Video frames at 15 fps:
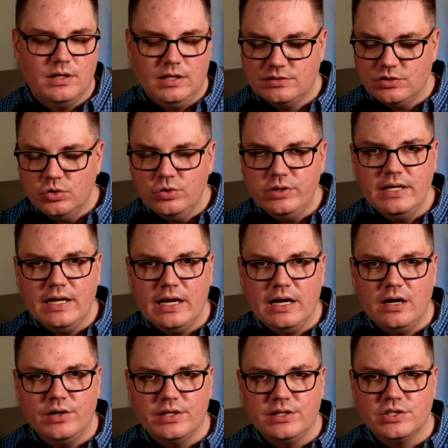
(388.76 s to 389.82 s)
It's only
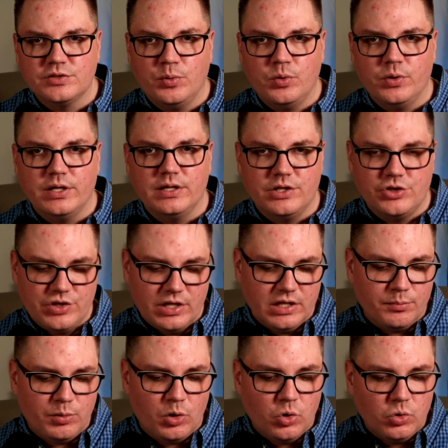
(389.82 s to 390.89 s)
now at this point that
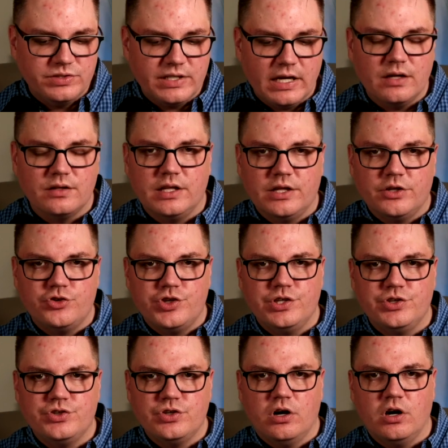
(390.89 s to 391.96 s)
Jacob holds out that G
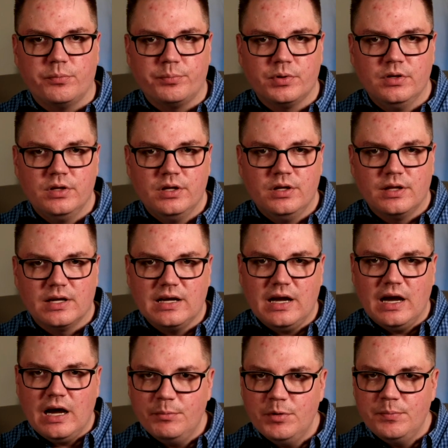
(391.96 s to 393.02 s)
sharp, the
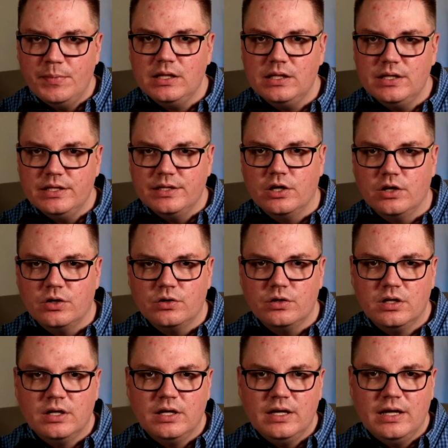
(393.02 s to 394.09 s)
common melody note,
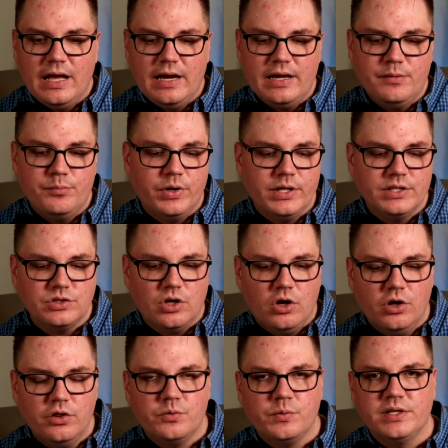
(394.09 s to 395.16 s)
and he brings
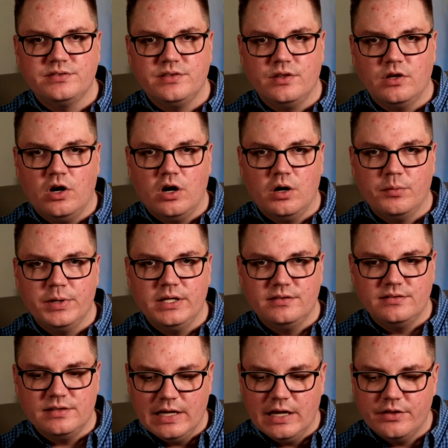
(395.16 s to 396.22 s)
all the rest of the harmony
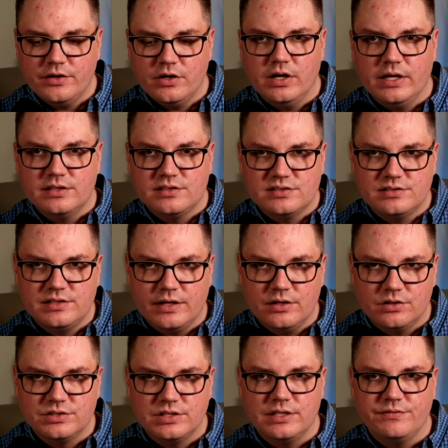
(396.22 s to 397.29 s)
together and
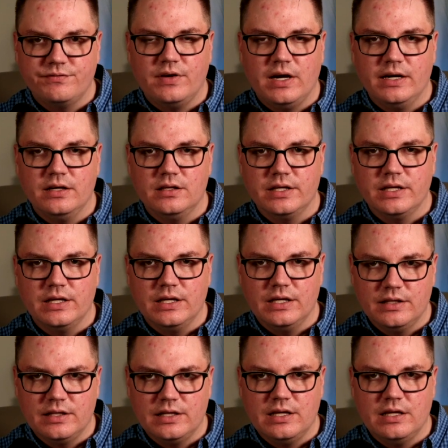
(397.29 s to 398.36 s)
settles it finally
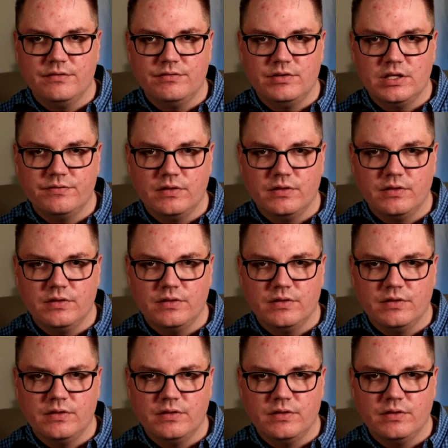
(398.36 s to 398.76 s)
in the key of D